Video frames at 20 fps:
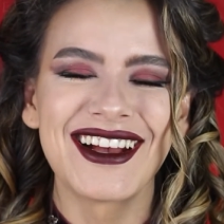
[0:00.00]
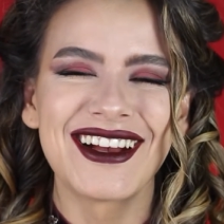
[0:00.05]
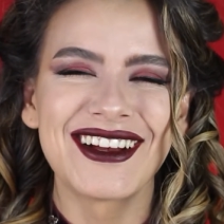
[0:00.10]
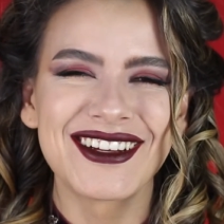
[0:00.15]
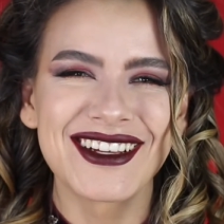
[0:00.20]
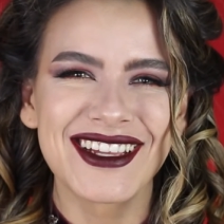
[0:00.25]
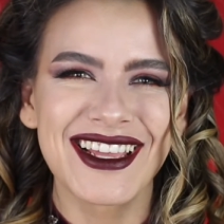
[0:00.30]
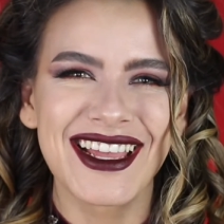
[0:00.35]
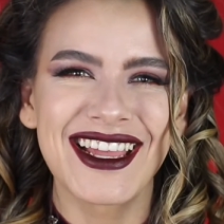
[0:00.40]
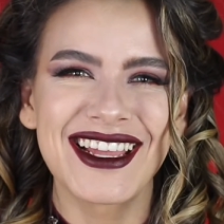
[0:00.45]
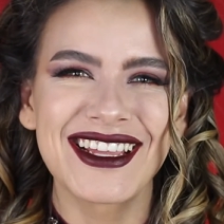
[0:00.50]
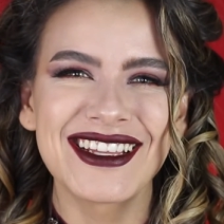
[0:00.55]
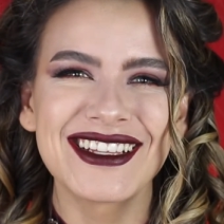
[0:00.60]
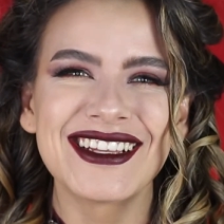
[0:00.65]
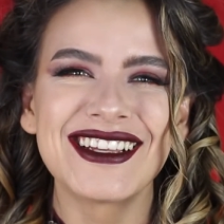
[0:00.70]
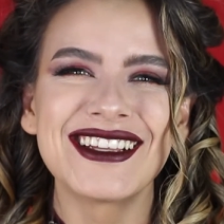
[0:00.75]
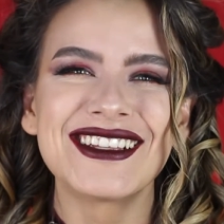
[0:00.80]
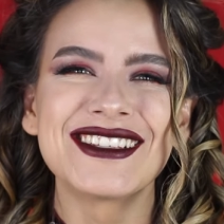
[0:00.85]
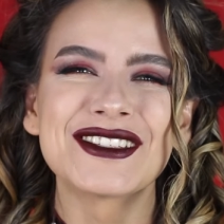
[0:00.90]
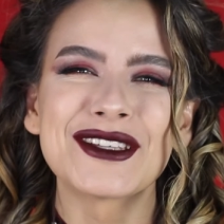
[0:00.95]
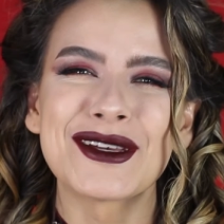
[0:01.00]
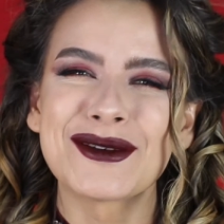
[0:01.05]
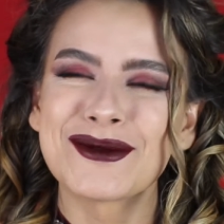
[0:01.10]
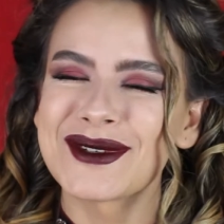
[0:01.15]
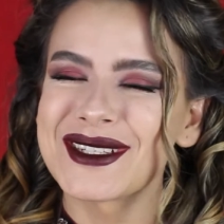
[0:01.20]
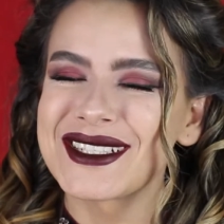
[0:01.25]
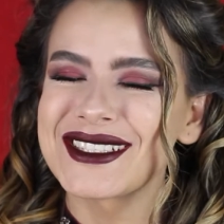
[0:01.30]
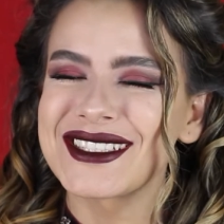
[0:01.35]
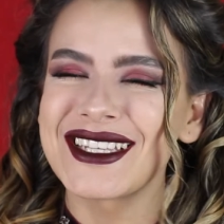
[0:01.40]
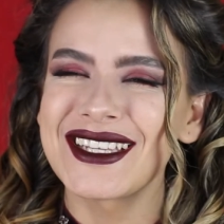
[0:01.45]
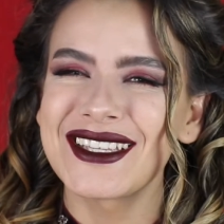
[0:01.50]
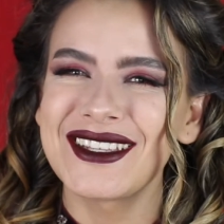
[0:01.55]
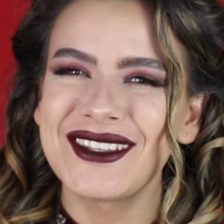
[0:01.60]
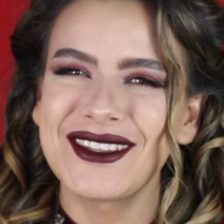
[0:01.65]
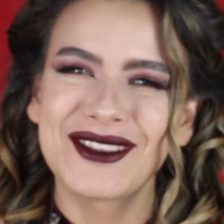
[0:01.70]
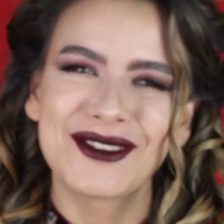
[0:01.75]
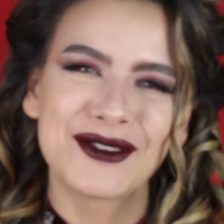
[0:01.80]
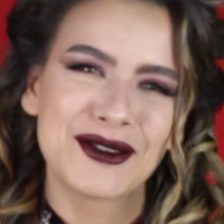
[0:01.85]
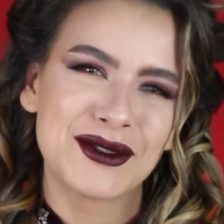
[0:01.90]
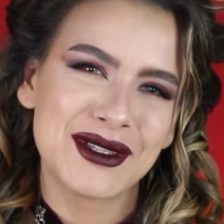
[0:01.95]
Okay, so I'm gonna take
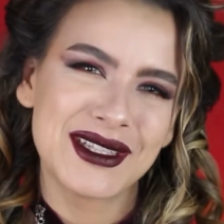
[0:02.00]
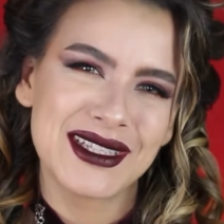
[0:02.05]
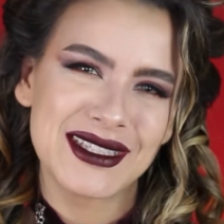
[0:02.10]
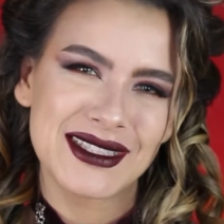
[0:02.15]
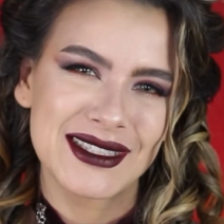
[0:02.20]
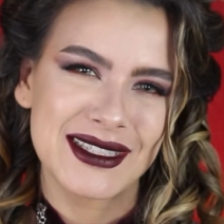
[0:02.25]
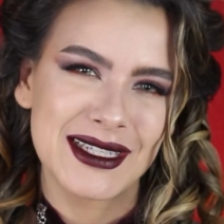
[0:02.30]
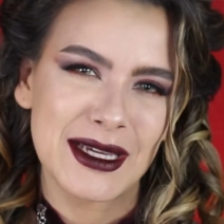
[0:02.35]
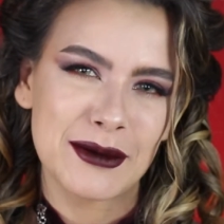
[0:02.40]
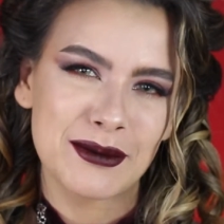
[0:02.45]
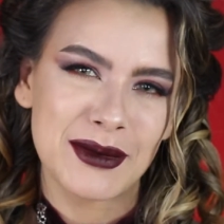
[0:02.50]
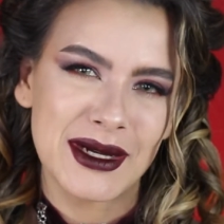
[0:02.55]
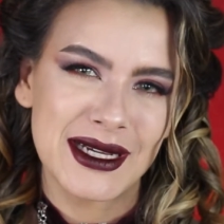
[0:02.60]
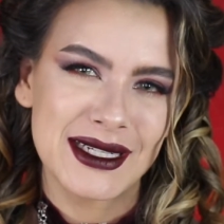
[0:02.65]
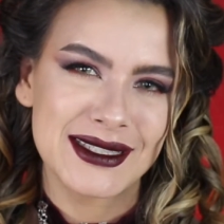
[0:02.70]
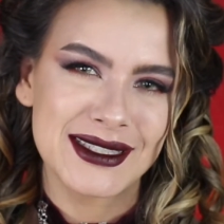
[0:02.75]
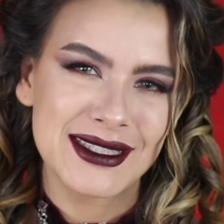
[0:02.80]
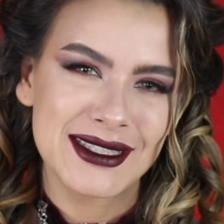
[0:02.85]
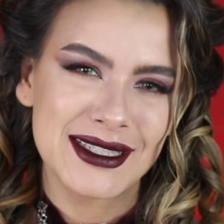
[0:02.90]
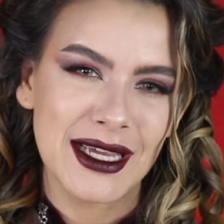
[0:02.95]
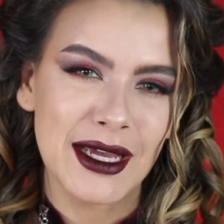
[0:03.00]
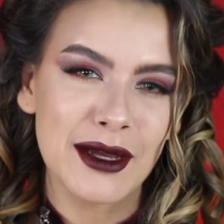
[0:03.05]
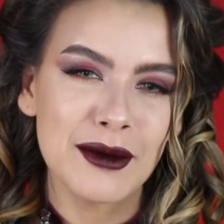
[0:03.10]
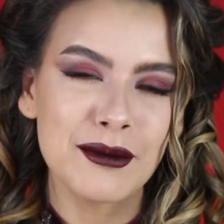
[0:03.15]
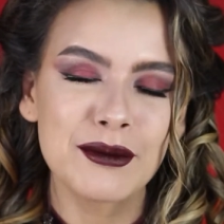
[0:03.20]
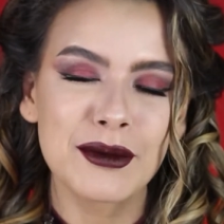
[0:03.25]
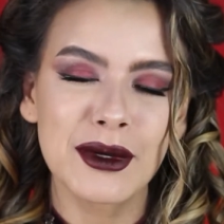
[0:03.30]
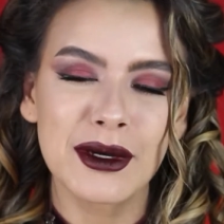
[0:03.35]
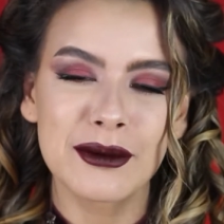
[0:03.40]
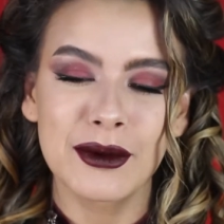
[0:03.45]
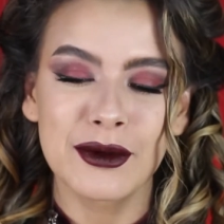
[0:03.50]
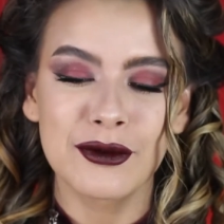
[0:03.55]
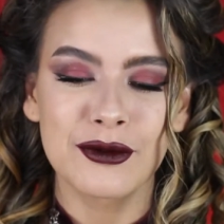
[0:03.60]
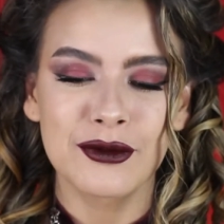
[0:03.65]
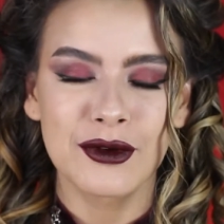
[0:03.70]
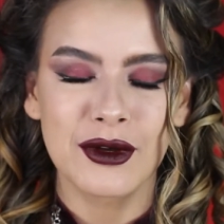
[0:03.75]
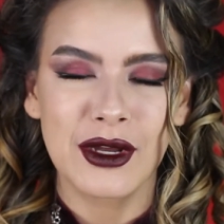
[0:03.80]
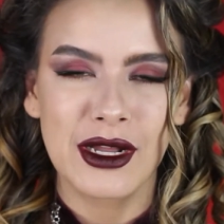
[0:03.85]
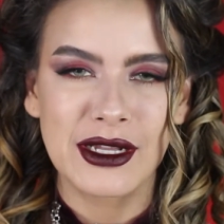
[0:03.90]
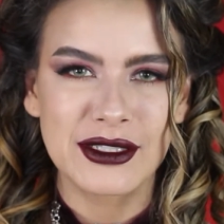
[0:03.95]
you through this step by step, but
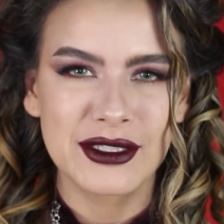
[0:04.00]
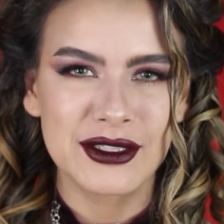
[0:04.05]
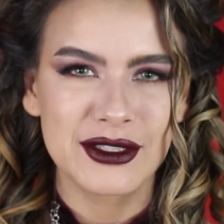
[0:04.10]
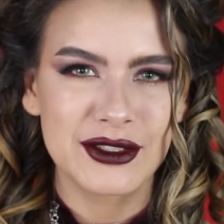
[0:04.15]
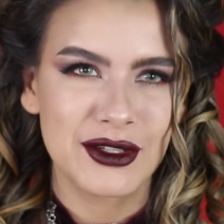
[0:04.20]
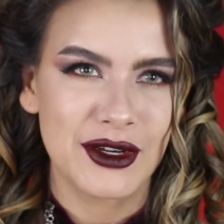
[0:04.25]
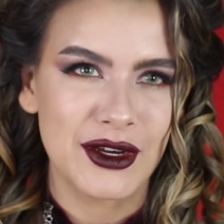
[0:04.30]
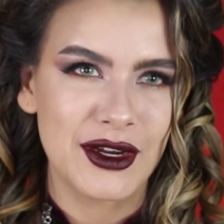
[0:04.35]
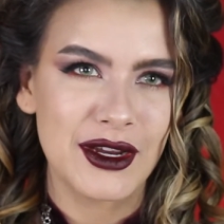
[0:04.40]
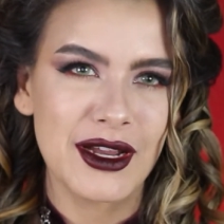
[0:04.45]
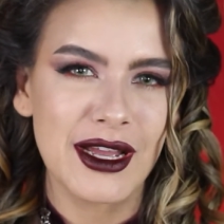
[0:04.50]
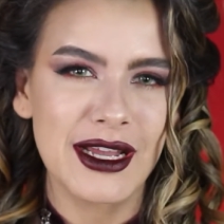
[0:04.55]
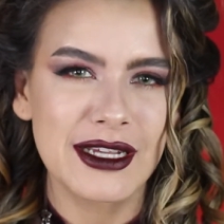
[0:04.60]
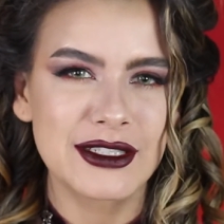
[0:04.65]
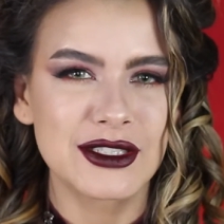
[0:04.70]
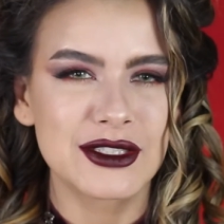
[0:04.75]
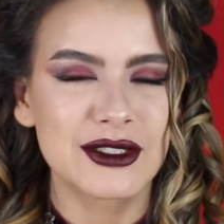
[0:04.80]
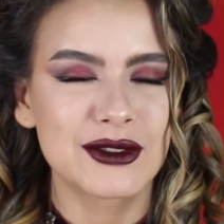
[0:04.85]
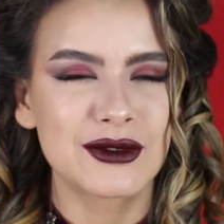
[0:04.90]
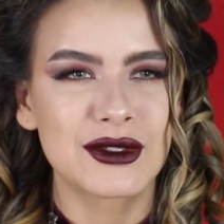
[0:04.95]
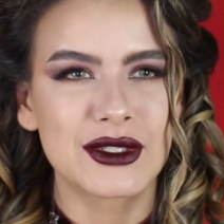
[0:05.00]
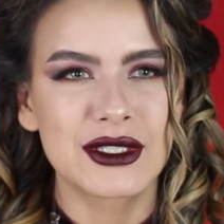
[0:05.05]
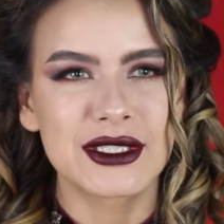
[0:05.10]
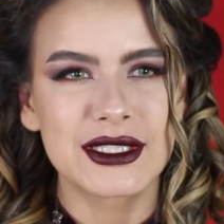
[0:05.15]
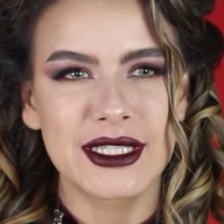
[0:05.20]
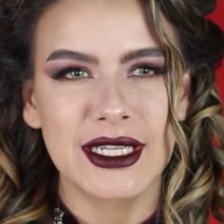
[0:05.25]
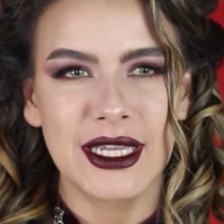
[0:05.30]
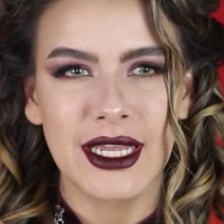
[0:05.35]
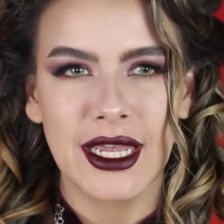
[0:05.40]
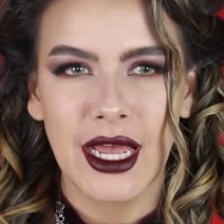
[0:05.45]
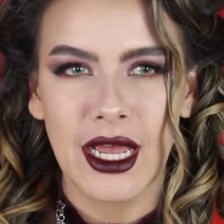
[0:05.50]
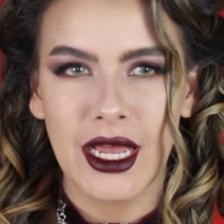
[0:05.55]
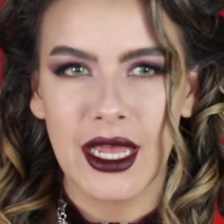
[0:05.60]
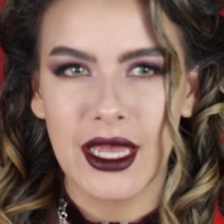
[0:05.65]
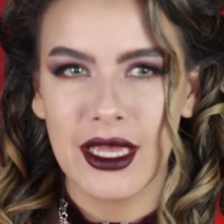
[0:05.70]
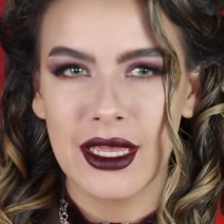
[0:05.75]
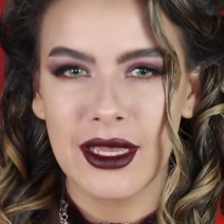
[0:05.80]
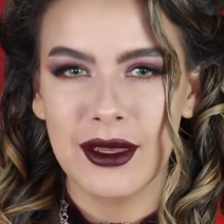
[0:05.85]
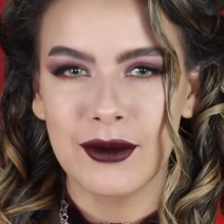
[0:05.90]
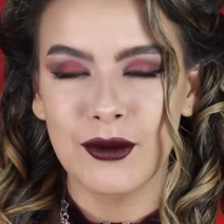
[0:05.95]
before I start, I just wanna say
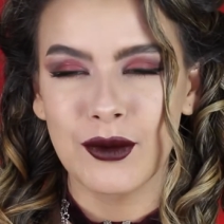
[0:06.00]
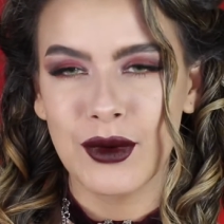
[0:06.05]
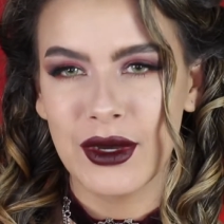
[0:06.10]
I am